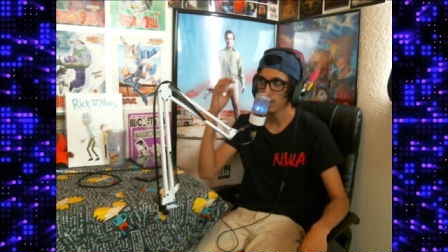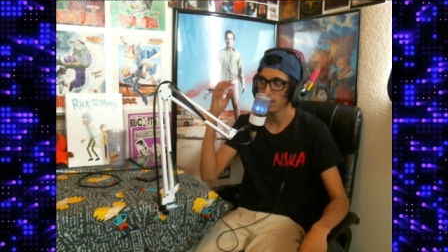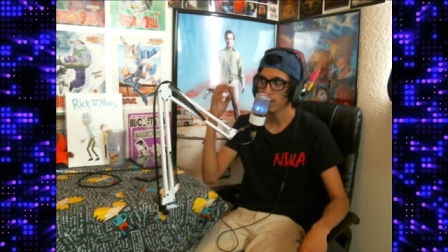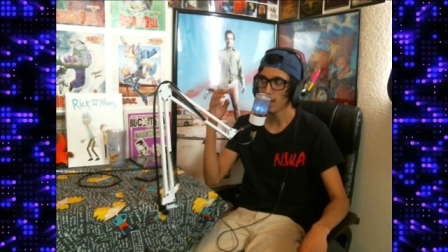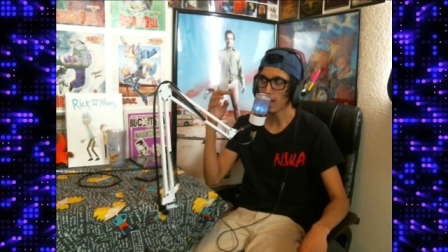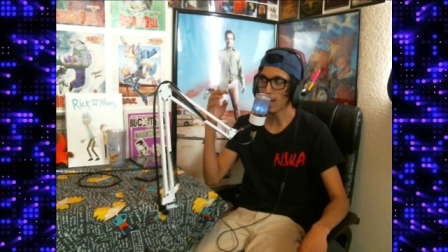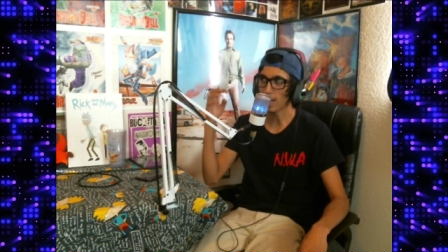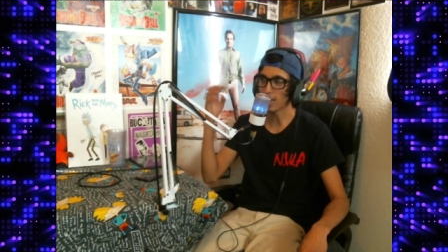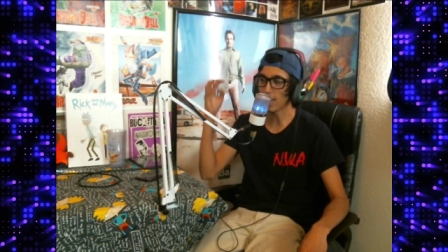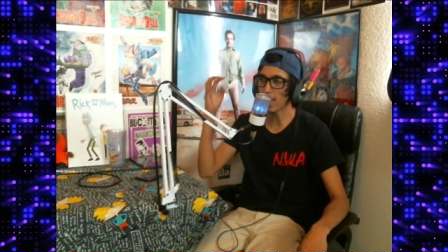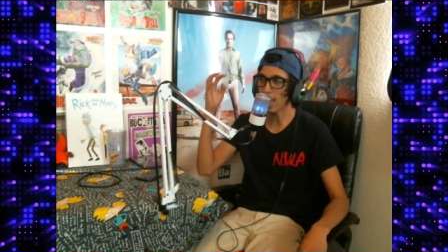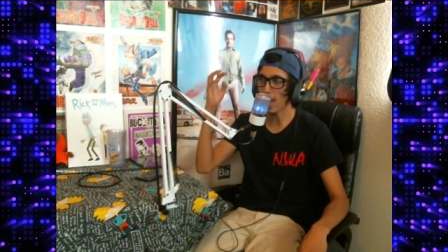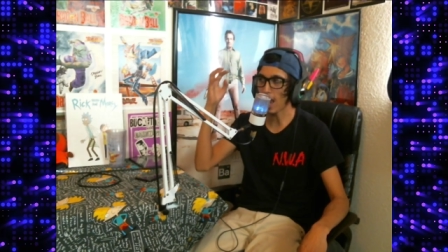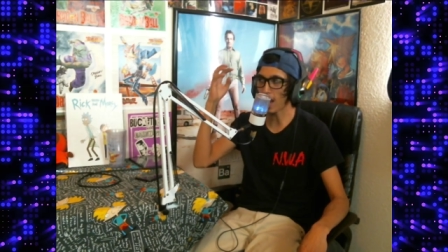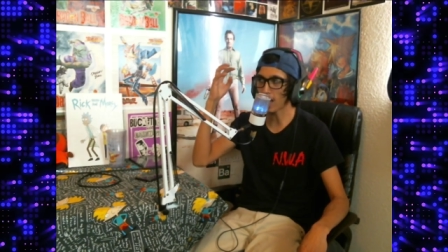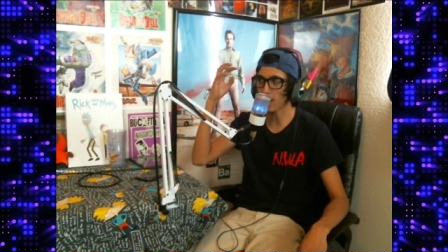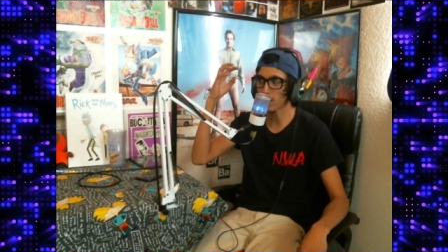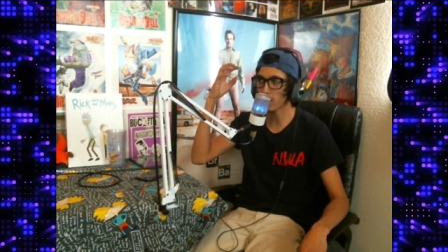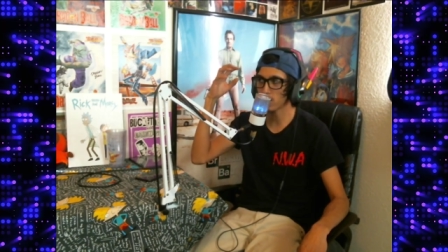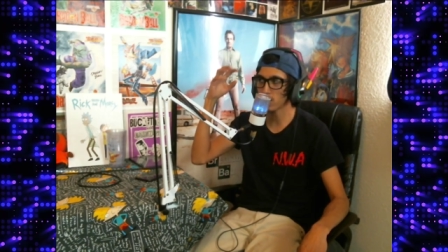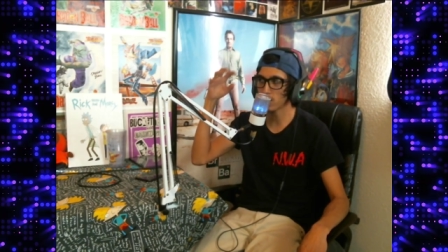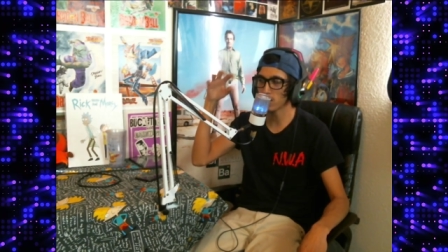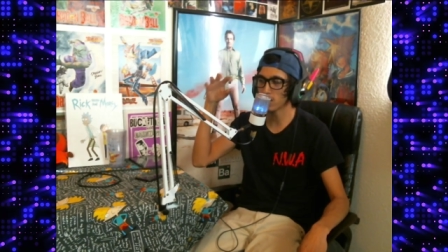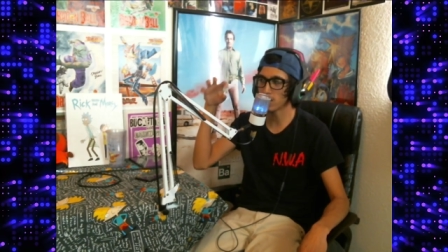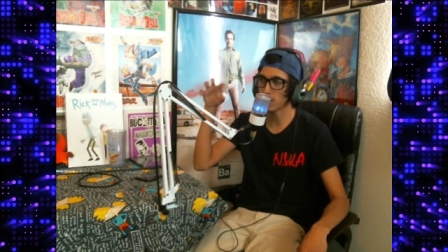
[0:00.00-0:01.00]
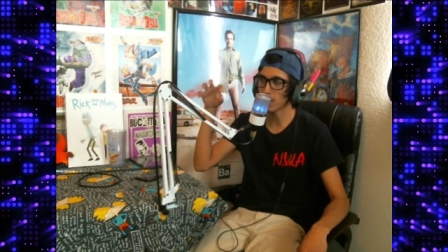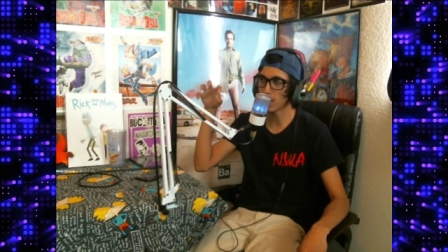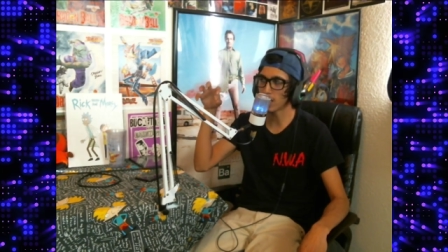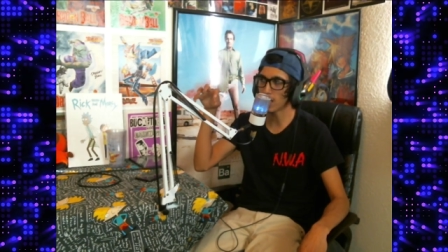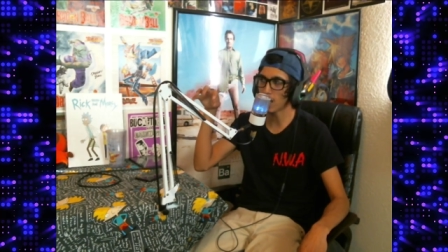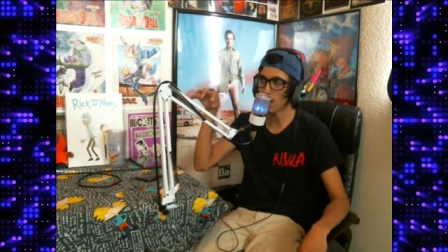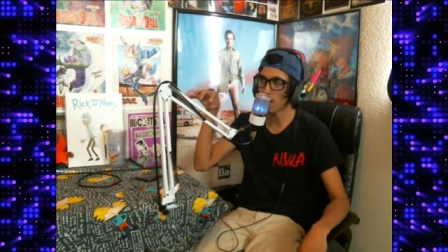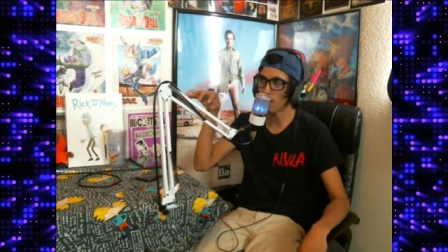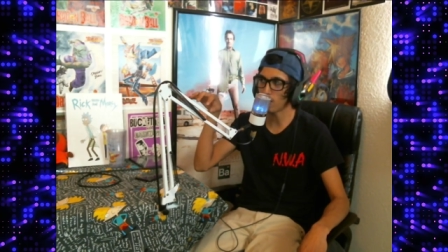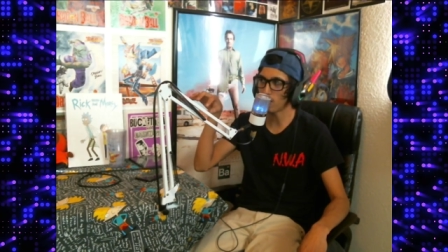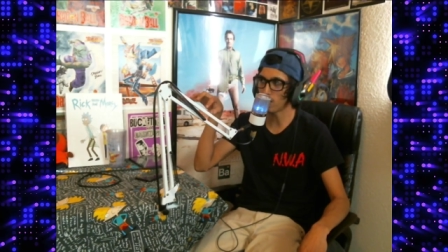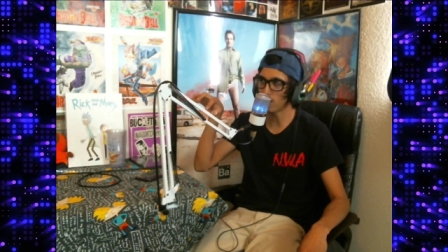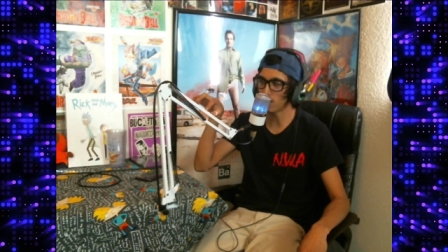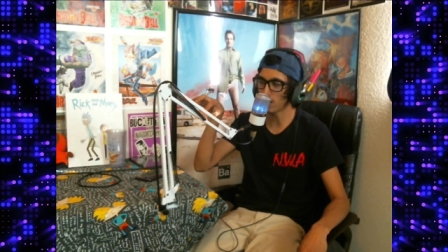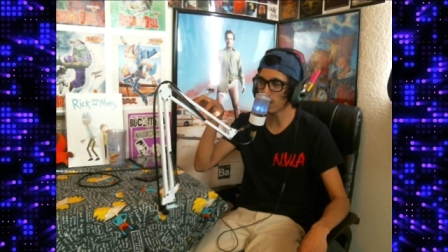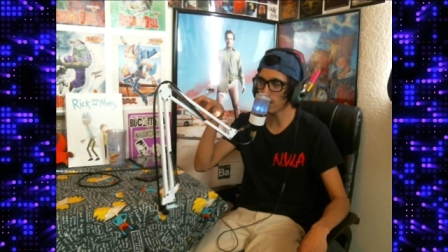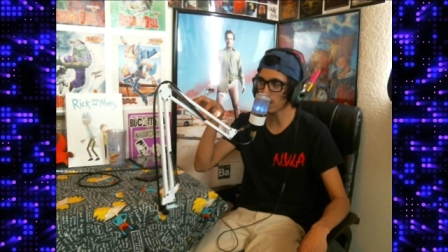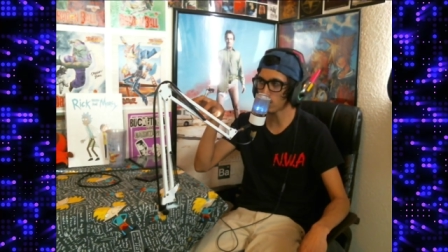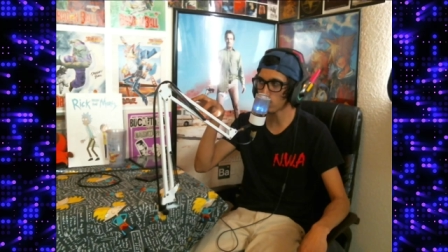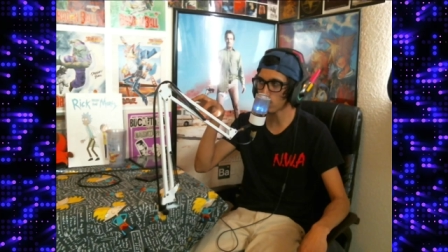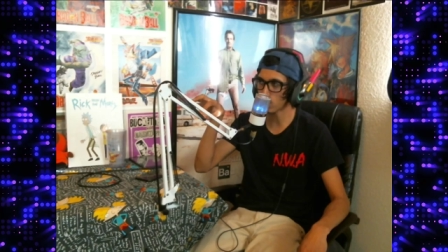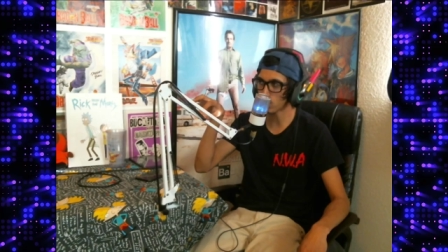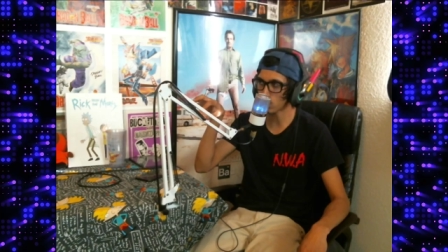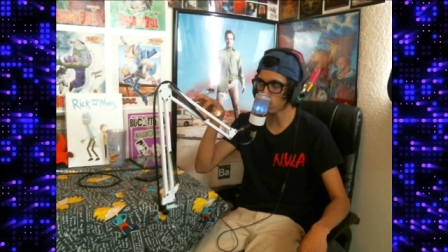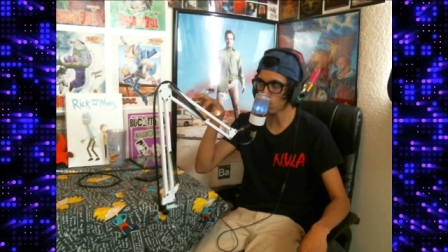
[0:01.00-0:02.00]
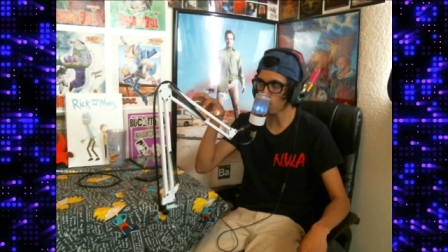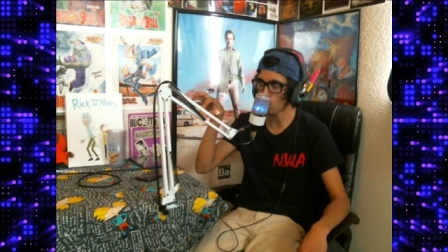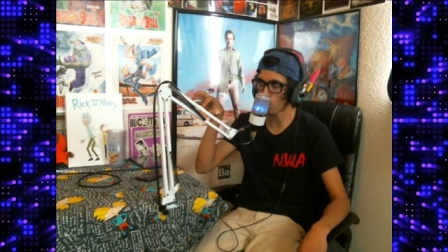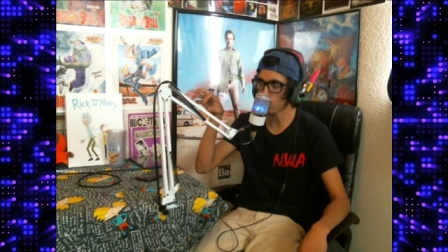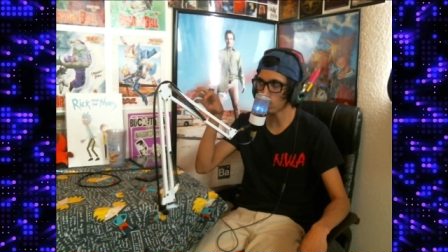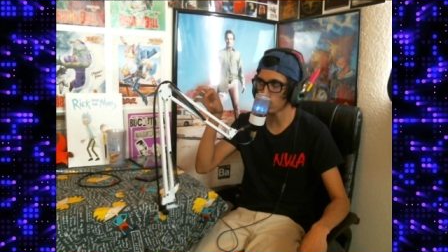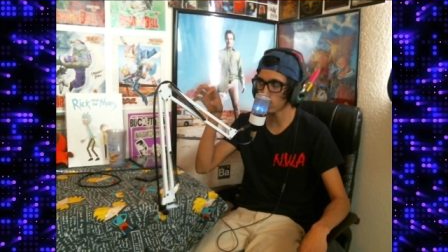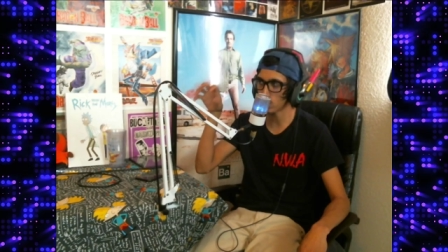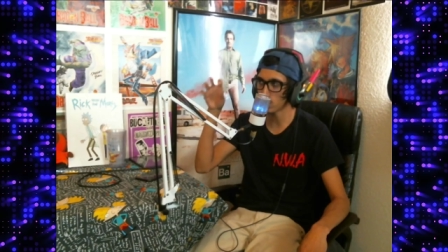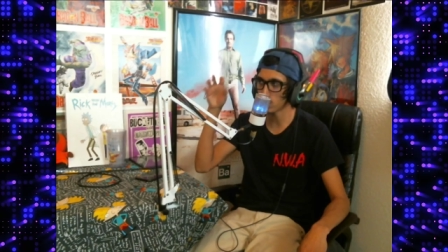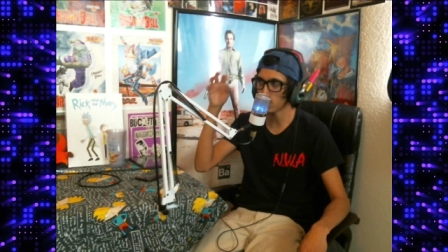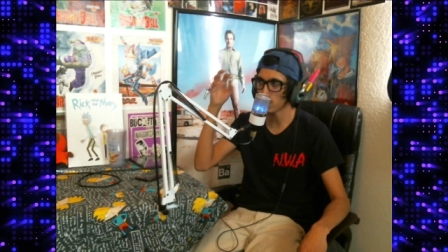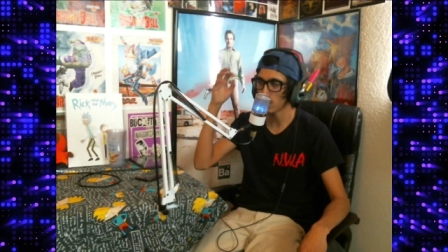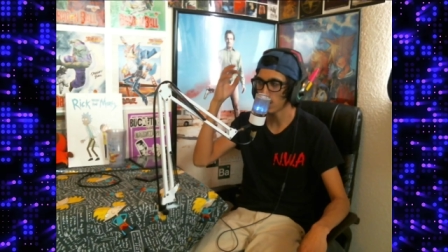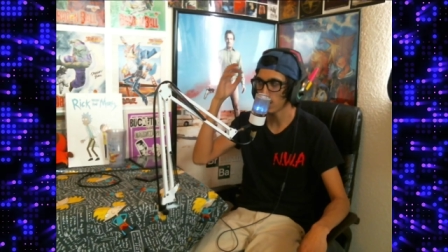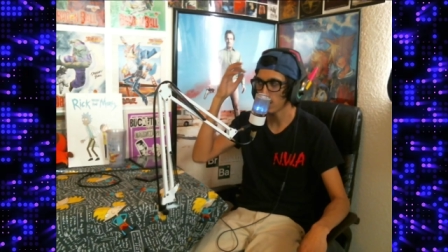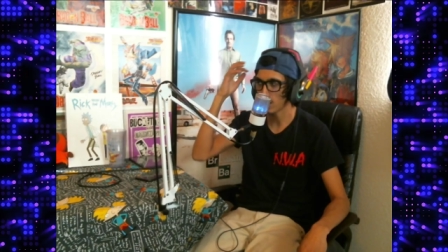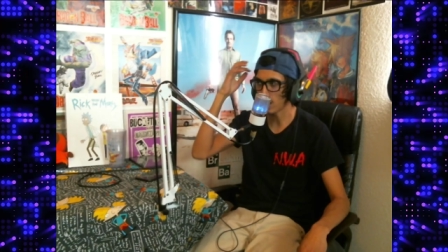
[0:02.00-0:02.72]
And they actually send out electric charges